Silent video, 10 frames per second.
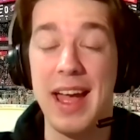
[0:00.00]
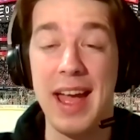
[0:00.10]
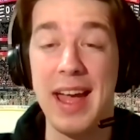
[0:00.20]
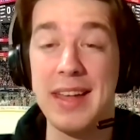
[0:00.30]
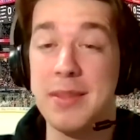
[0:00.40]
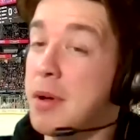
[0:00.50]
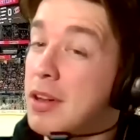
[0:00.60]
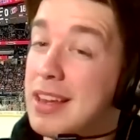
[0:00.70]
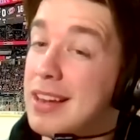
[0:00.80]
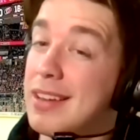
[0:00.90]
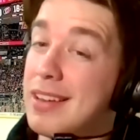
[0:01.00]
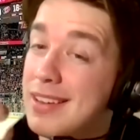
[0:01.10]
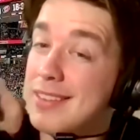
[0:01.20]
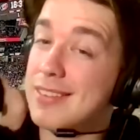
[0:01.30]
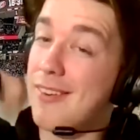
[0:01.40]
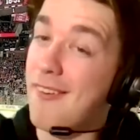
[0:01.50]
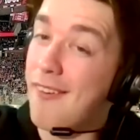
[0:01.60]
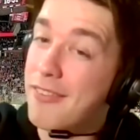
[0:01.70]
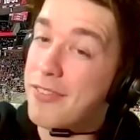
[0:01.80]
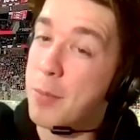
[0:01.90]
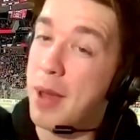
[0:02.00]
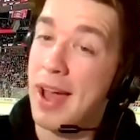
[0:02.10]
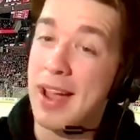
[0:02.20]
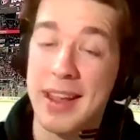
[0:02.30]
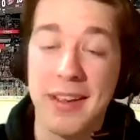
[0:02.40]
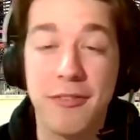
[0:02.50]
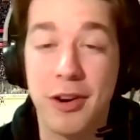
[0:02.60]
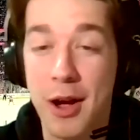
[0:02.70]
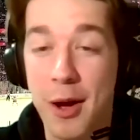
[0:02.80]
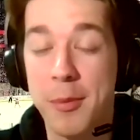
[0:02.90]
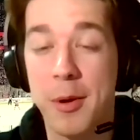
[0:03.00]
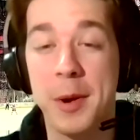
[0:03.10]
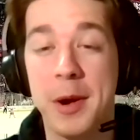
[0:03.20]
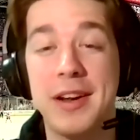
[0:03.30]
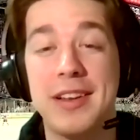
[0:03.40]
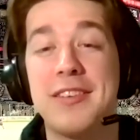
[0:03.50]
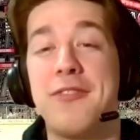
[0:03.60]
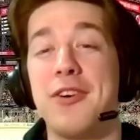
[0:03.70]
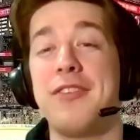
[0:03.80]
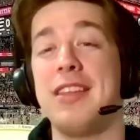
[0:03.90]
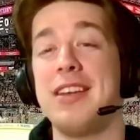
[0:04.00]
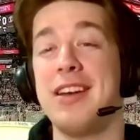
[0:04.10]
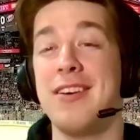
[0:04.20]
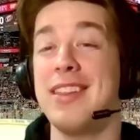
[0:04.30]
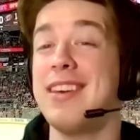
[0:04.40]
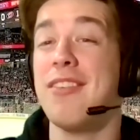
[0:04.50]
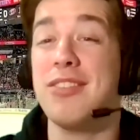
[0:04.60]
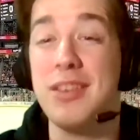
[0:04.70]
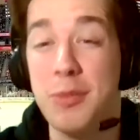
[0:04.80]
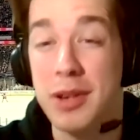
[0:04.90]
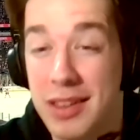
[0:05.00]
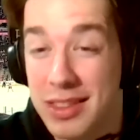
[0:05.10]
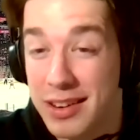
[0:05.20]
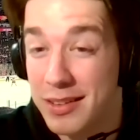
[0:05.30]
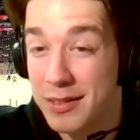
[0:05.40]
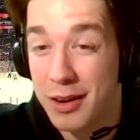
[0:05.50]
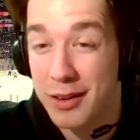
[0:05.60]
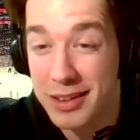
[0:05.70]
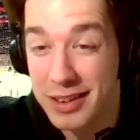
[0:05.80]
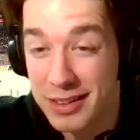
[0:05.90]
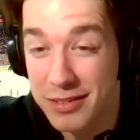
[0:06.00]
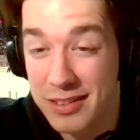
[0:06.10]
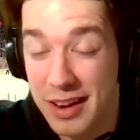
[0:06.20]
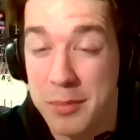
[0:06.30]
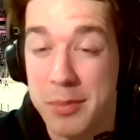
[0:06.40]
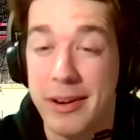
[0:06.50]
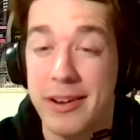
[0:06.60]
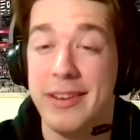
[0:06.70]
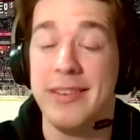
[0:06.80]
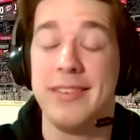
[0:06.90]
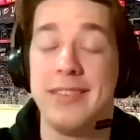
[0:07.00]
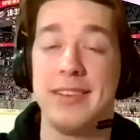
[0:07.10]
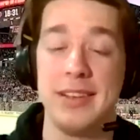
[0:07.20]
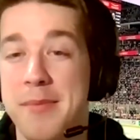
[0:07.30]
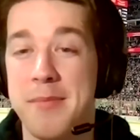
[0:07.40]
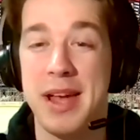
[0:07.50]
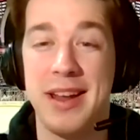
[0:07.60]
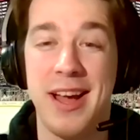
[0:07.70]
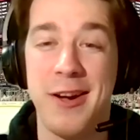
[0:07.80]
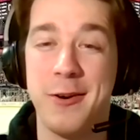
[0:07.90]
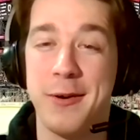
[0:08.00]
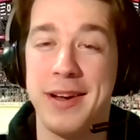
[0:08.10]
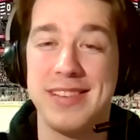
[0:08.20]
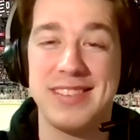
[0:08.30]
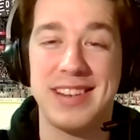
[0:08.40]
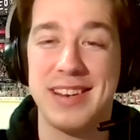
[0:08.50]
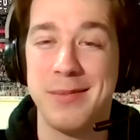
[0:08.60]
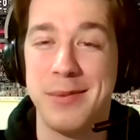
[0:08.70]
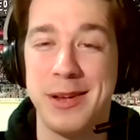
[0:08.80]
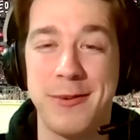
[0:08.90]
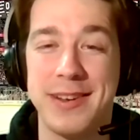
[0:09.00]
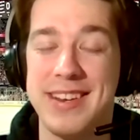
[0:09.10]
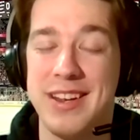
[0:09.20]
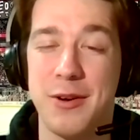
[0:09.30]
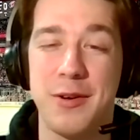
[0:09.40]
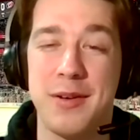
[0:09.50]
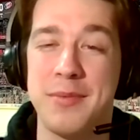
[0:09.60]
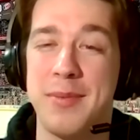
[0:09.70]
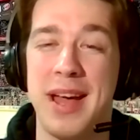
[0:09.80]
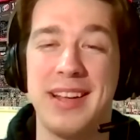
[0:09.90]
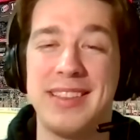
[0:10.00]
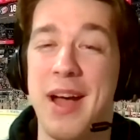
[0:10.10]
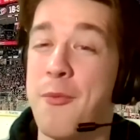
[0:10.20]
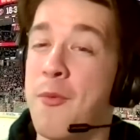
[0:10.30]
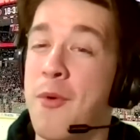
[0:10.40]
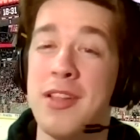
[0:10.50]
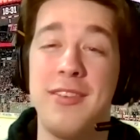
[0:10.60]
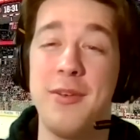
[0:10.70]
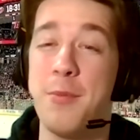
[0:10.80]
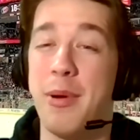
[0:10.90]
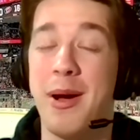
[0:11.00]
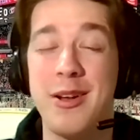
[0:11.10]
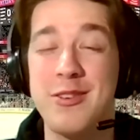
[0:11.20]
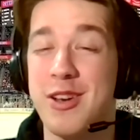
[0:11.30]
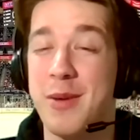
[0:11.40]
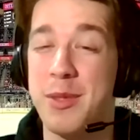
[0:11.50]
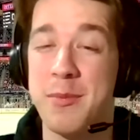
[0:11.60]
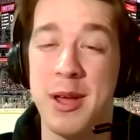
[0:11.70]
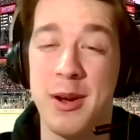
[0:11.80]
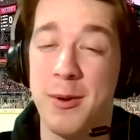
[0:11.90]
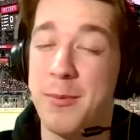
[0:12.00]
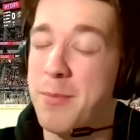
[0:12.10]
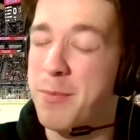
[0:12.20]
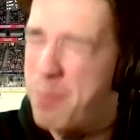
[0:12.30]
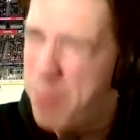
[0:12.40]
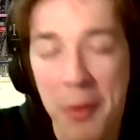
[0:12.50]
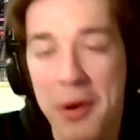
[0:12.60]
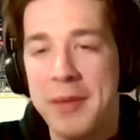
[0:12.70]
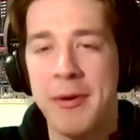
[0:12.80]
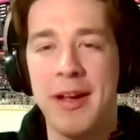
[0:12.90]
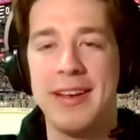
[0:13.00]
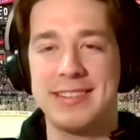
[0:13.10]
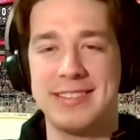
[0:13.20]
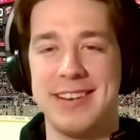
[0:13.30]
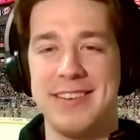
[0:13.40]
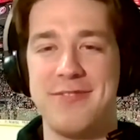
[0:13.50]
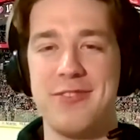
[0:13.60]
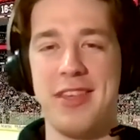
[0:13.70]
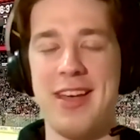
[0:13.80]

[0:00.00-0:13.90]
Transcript: and the monkey is off the back for Kyle Palmieri. He gets his first of the year, and the Devils lead 1-0 early in the second period. Man, how great is it going to be when Nico comes back? That 1-2 punch up the middle, boy, am I excited for